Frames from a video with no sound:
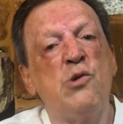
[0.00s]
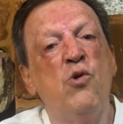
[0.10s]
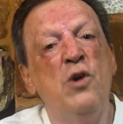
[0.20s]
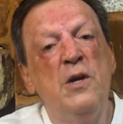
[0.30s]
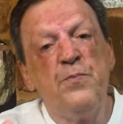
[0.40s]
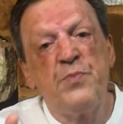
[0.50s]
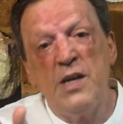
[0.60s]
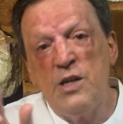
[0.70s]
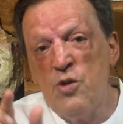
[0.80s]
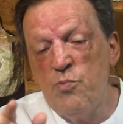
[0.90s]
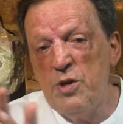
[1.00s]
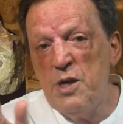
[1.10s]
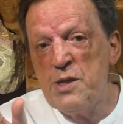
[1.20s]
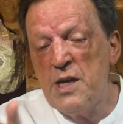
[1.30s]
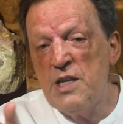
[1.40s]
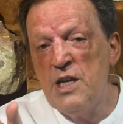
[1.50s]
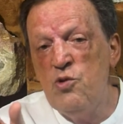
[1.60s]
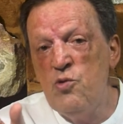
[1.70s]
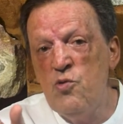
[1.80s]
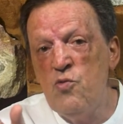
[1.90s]
So in the Buddhist and
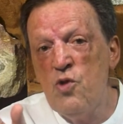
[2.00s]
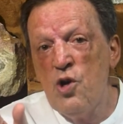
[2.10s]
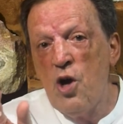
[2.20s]
Hindu